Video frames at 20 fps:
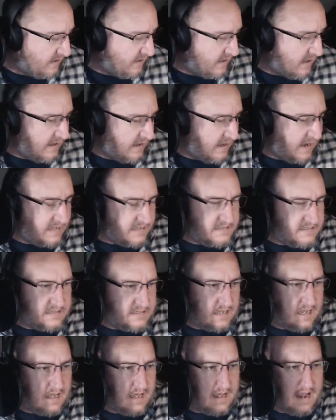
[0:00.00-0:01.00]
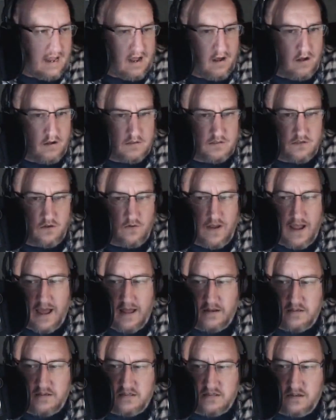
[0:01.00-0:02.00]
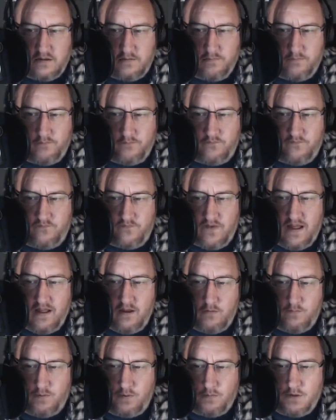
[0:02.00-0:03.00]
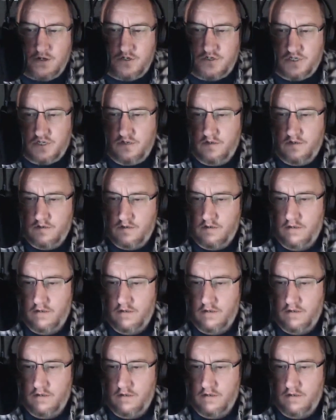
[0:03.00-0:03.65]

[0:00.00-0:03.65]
He has also added some file permission